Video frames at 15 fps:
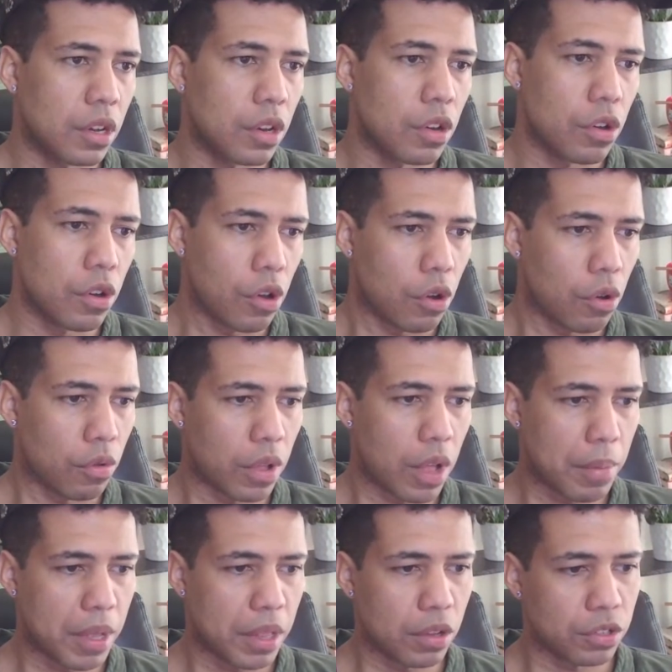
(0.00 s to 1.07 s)
No.
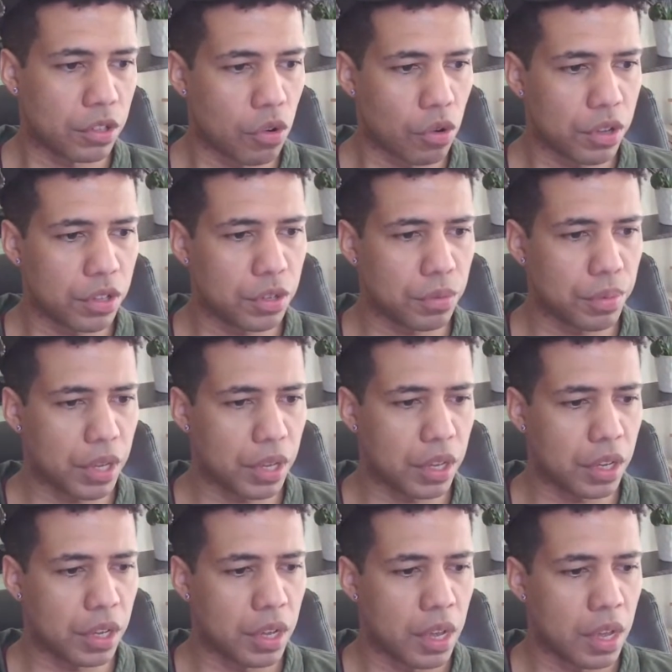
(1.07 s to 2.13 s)
I mean,
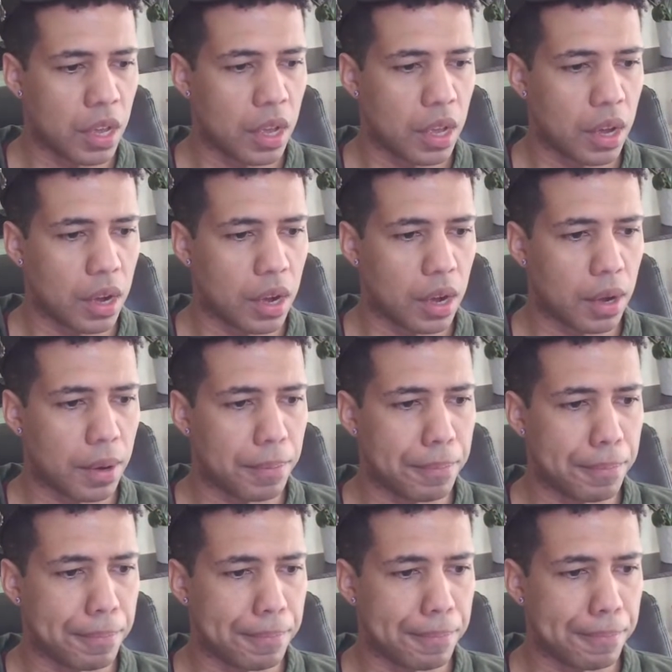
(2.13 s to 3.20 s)

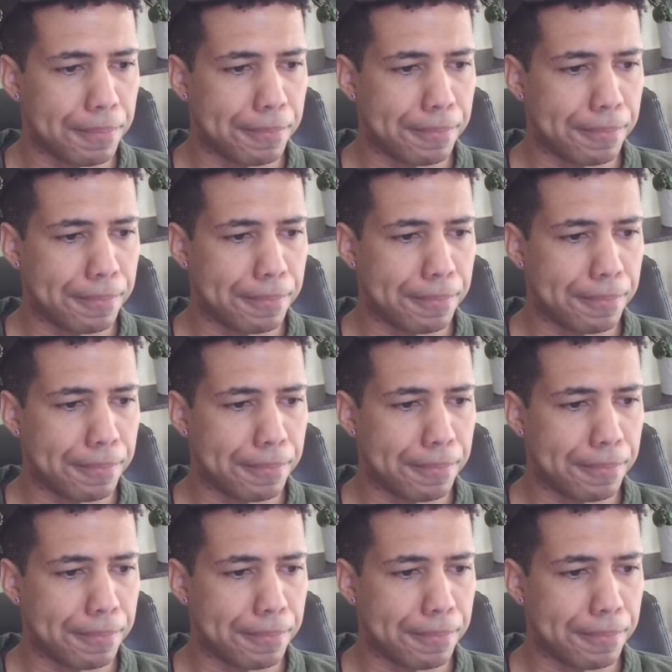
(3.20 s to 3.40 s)
um,